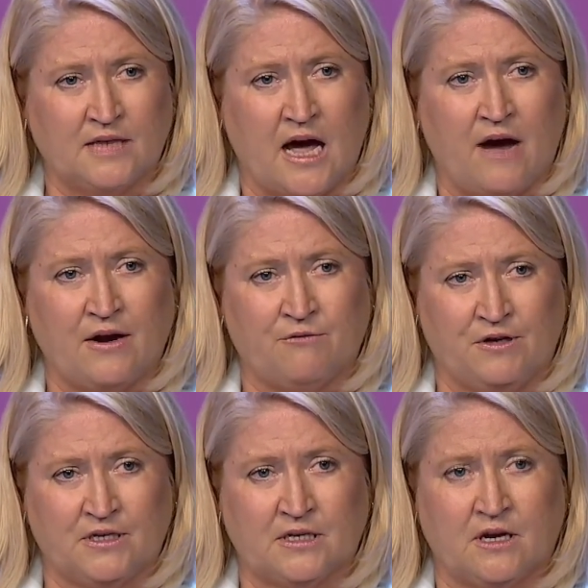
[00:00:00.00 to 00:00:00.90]
are at
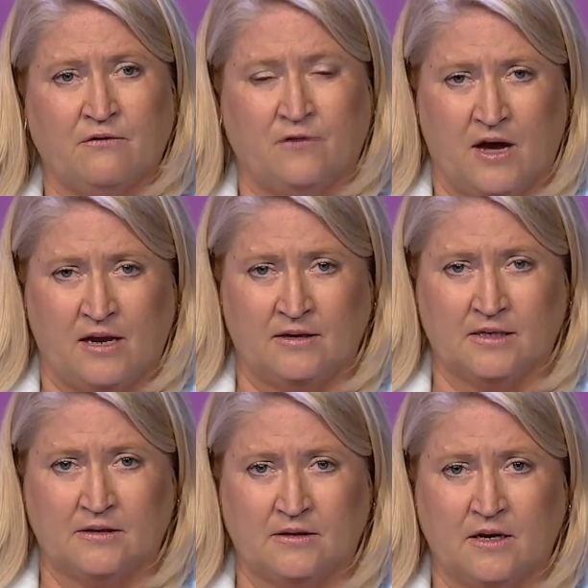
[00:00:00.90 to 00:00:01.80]
risk of
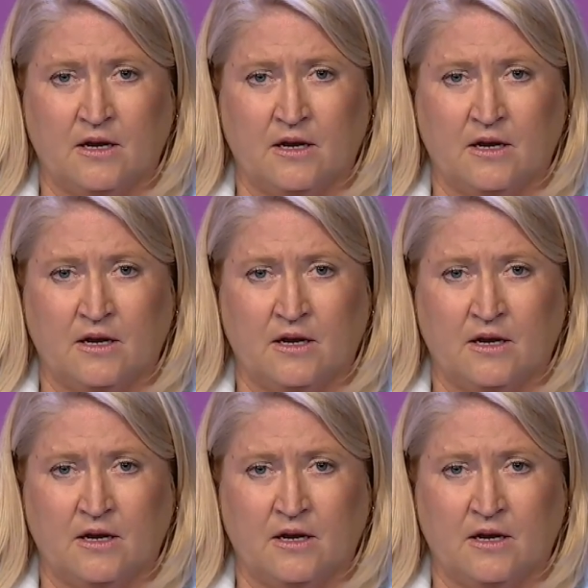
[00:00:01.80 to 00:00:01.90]
violence